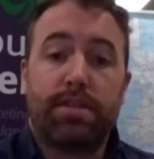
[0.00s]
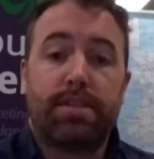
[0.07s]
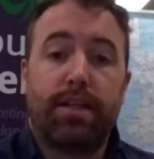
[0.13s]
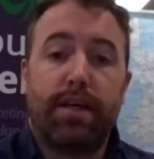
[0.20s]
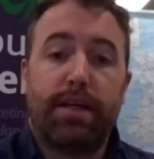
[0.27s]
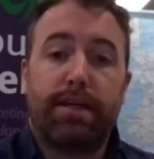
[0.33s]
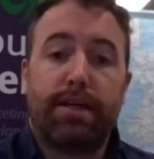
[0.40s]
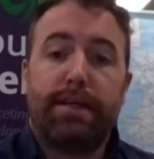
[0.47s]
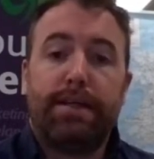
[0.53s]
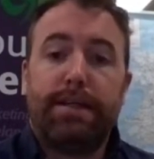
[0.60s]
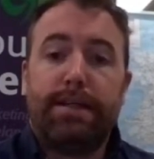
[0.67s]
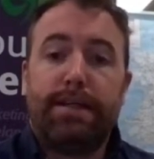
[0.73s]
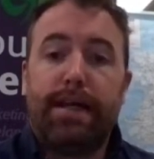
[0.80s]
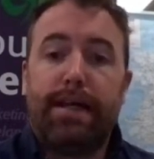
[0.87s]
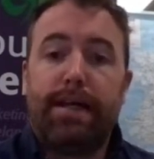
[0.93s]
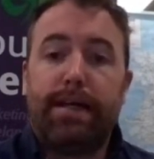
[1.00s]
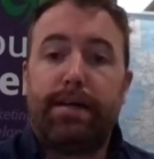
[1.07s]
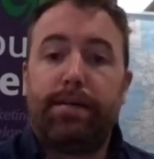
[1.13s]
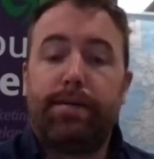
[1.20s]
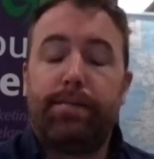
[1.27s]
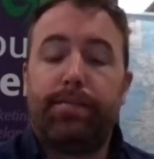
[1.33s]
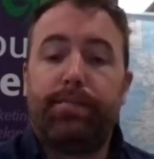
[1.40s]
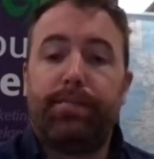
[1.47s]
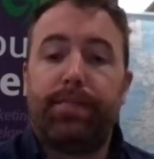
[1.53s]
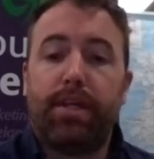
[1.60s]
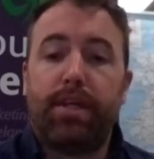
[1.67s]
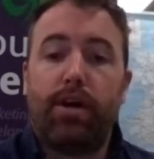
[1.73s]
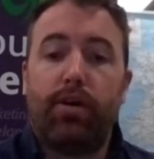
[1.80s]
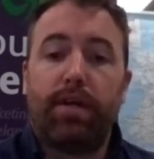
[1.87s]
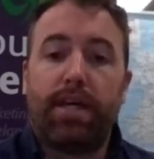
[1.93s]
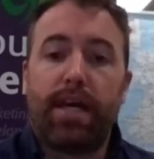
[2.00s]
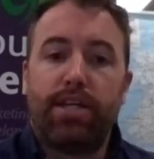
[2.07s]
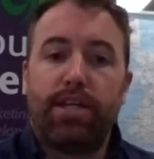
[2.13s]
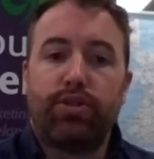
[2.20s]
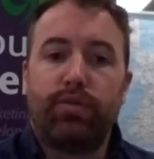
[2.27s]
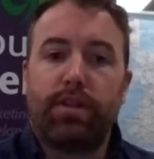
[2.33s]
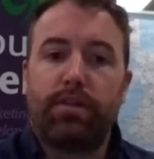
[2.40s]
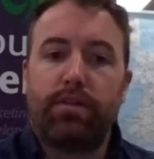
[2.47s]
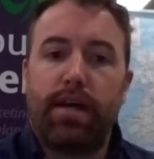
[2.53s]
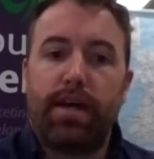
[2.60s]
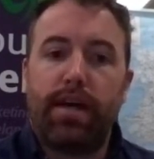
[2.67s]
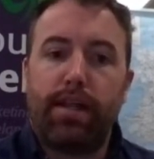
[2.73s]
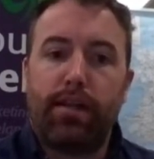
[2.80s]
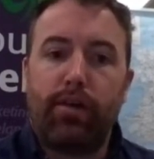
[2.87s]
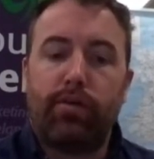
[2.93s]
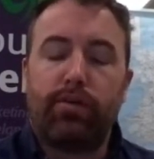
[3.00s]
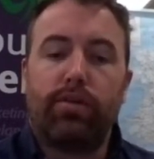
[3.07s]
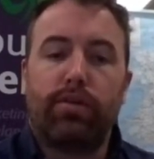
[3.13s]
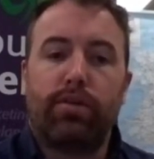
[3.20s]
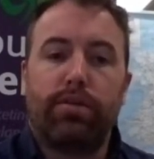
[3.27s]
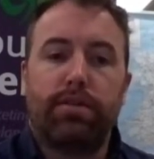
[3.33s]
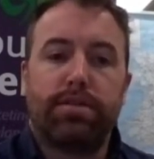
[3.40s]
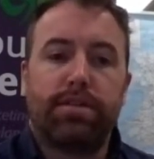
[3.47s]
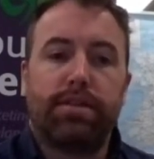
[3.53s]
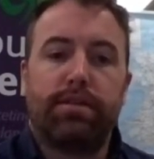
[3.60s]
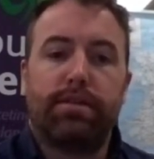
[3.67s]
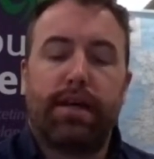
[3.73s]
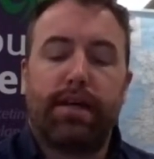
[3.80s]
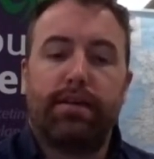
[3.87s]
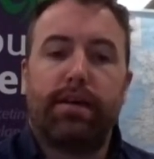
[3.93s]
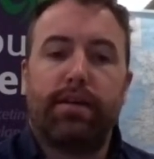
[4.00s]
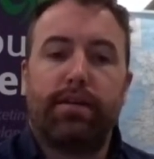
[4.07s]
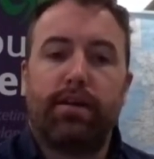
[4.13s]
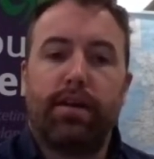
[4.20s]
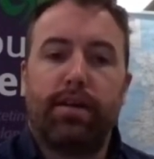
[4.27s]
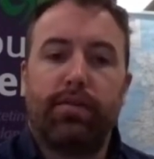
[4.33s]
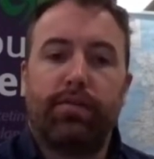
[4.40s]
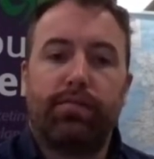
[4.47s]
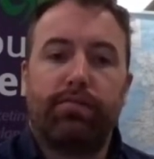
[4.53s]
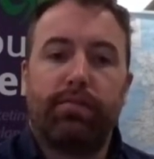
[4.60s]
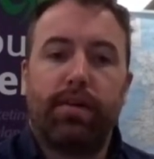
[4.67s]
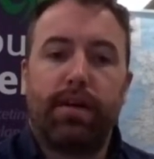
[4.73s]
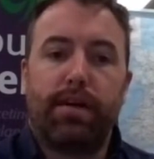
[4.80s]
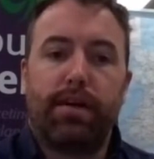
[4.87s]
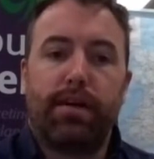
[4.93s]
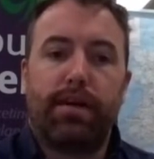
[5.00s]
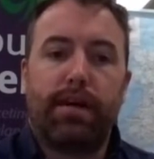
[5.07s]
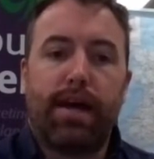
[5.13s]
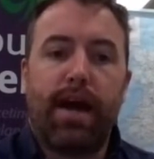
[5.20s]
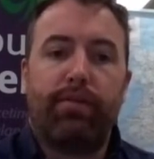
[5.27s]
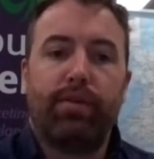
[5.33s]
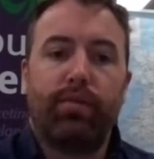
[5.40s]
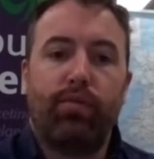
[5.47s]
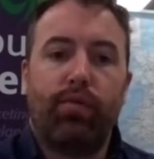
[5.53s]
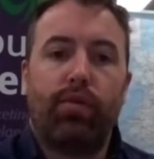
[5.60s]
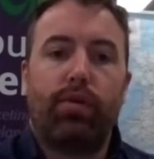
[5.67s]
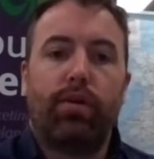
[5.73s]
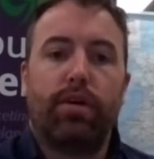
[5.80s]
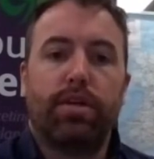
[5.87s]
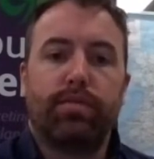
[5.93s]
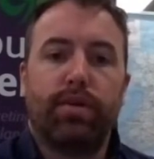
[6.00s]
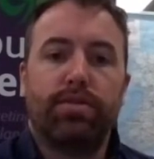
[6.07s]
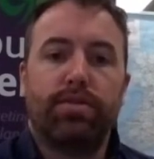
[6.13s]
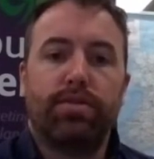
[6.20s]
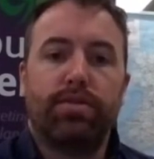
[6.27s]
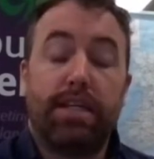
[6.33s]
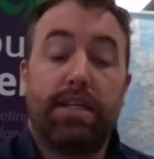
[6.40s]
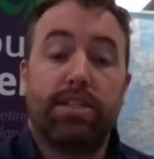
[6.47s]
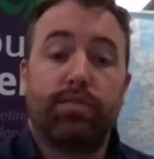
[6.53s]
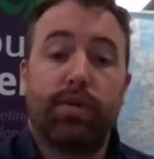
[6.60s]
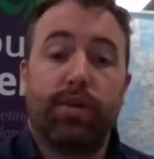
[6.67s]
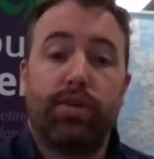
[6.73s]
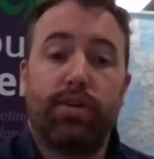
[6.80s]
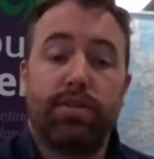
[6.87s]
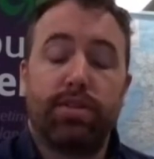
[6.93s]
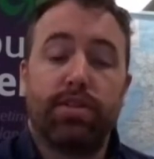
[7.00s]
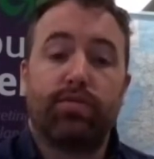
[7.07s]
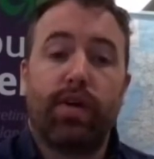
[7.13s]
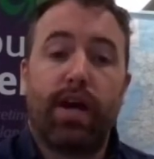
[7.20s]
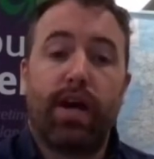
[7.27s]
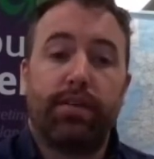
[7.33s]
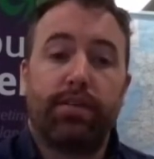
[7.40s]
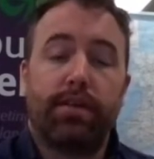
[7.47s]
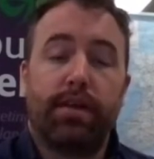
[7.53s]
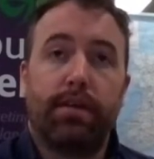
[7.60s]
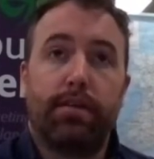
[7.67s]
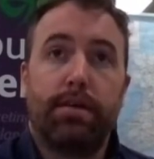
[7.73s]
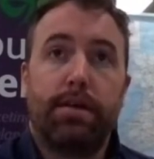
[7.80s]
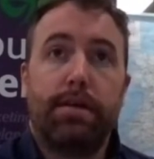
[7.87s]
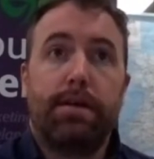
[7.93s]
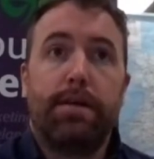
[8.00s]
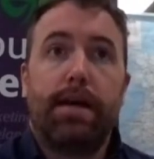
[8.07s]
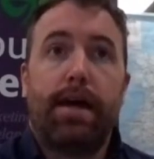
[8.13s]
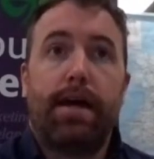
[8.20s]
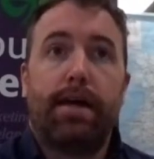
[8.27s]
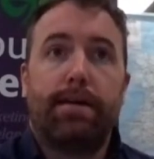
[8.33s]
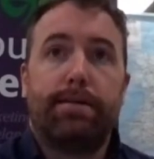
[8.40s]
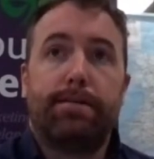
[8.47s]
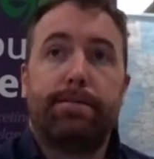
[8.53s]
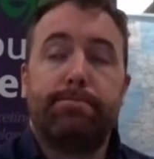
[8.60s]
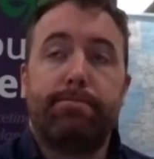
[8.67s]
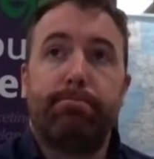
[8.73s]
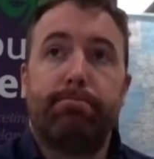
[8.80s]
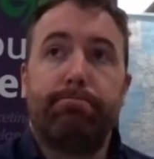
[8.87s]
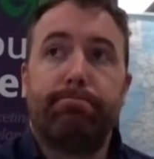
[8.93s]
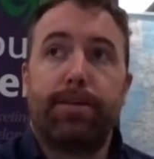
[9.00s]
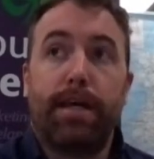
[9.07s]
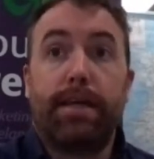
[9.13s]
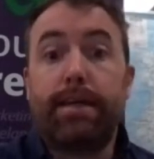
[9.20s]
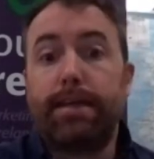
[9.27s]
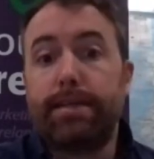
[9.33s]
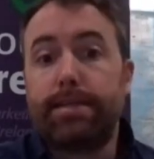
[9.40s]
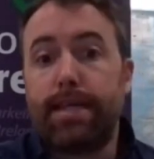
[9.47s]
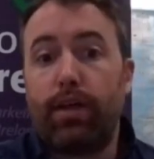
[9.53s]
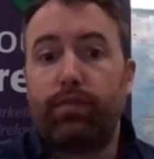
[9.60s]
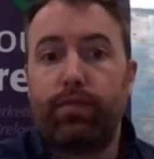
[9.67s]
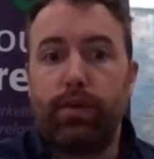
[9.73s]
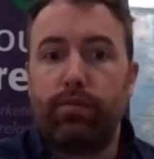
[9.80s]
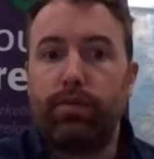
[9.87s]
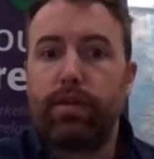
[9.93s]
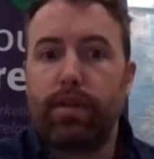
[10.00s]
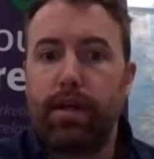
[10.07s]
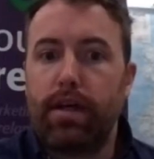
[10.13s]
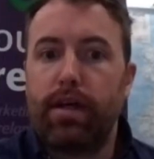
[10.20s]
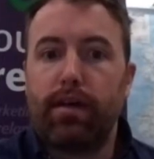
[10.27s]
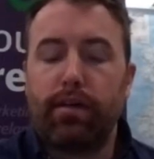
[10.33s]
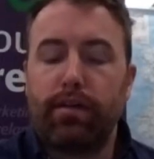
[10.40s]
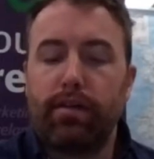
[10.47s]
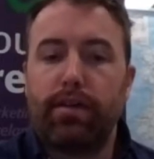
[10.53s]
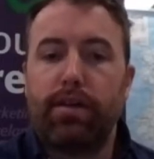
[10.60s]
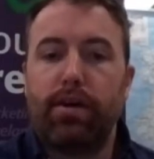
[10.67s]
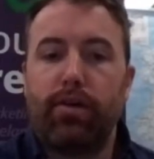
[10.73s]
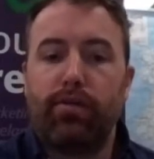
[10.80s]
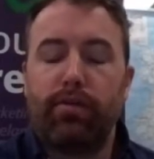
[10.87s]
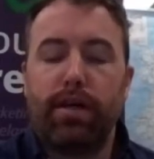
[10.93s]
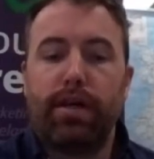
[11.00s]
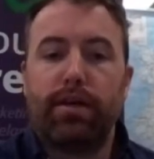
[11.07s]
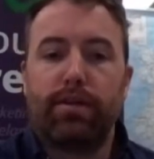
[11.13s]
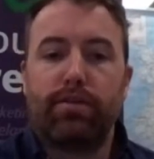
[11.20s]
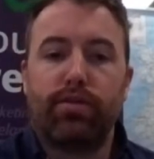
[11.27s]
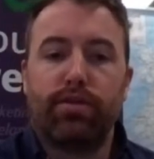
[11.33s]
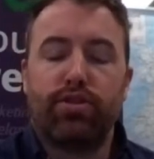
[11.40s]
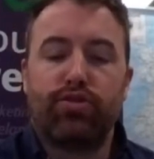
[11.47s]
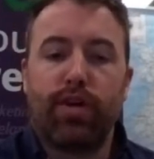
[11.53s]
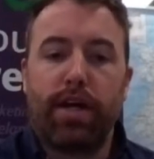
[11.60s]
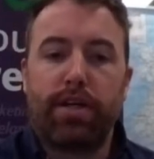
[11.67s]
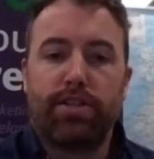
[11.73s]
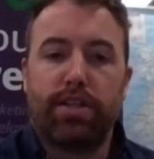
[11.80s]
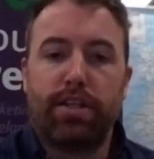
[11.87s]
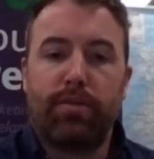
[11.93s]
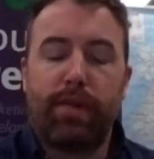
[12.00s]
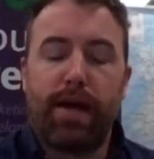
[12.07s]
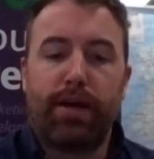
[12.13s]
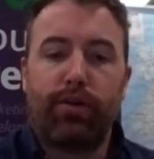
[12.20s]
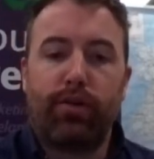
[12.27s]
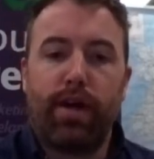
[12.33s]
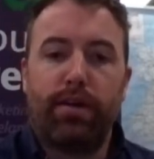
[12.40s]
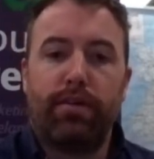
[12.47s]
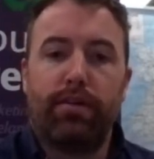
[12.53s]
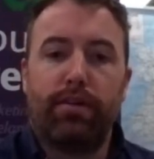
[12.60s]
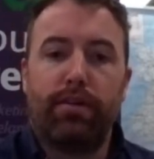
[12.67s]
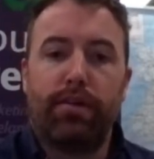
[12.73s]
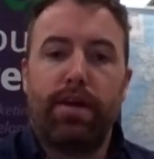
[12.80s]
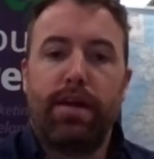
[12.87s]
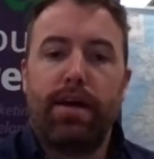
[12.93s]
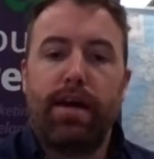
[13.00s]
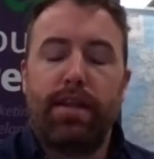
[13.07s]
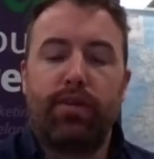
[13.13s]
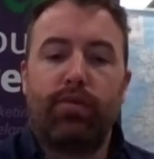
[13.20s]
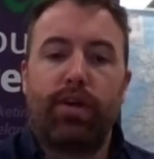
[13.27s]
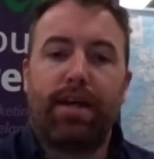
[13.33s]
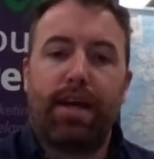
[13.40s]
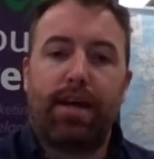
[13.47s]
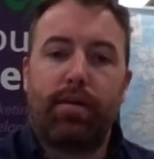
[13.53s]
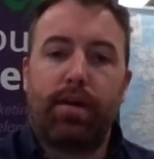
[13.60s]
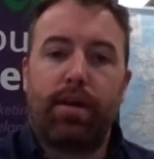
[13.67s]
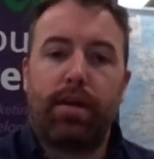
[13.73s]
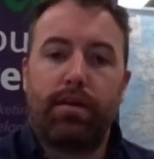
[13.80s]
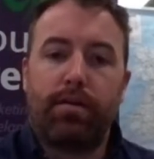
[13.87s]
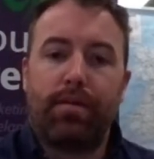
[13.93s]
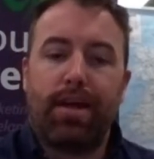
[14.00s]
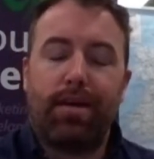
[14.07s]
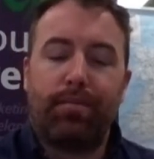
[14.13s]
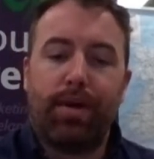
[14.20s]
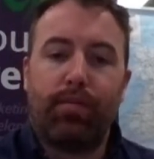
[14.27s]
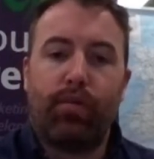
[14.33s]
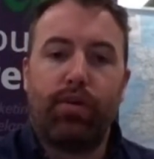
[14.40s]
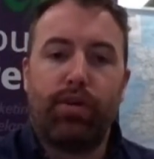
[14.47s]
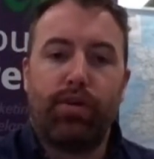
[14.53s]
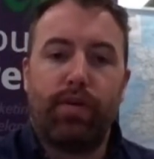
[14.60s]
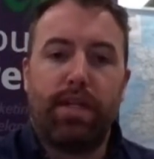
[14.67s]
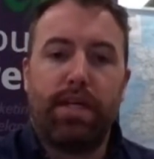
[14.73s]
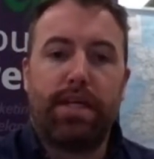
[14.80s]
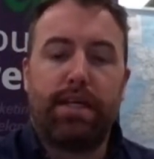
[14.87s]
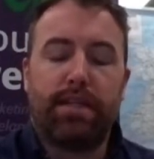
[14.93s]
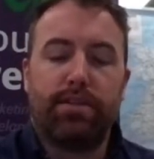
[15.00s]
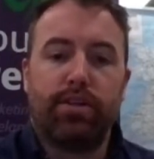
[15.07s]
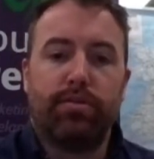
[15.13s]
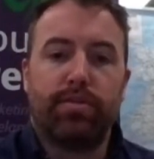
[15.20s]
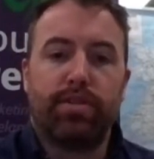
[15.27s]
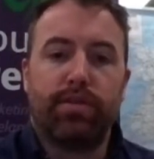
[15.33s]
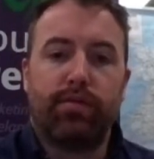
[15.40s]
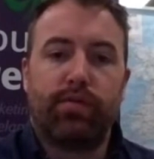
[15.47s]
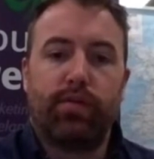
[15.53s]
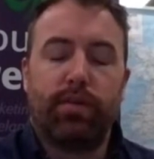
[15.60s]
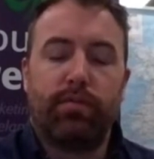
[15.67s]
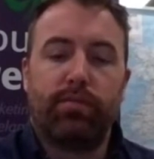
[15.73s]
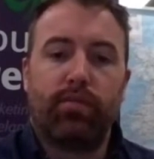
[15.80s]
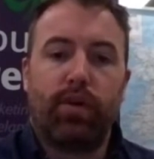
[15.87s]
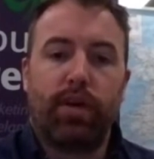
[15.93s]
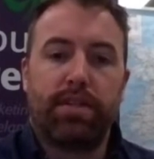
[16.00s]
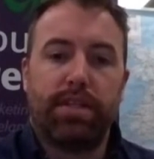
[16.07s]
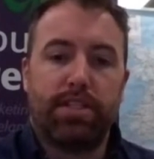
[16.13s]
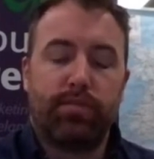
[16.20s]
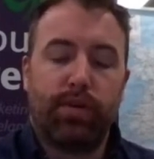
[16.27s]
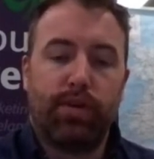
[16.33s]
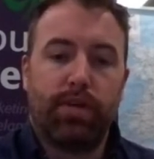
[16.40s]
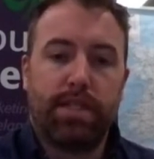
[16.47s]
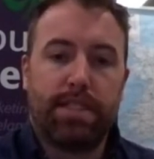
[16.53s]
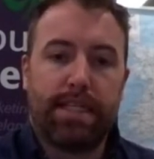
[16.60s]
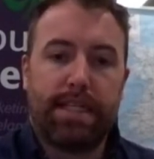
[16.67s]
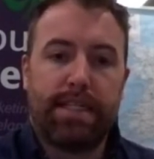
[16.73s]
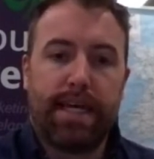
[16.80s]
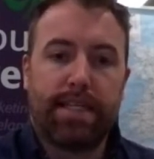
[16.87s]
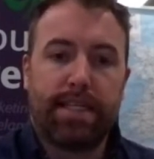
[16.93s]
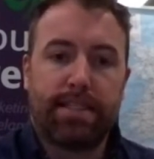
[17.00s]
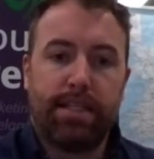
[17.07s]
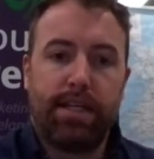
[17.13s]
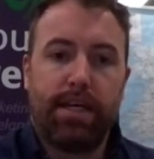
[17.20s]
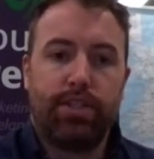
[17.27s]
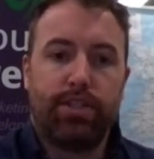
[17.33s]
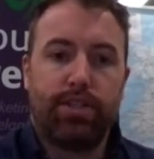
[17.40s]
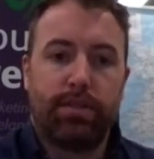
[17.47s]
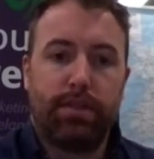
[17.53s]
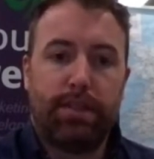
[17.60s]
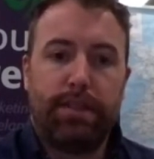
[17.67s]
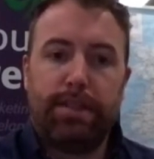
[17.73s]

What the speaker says: like you know, engaging with locals and kind of having more, I suppose, unique experiences rather than taking a selfie with the you know, tourist attraction in the background. And they want to get a bit more unique in terms of what they experience in a destination.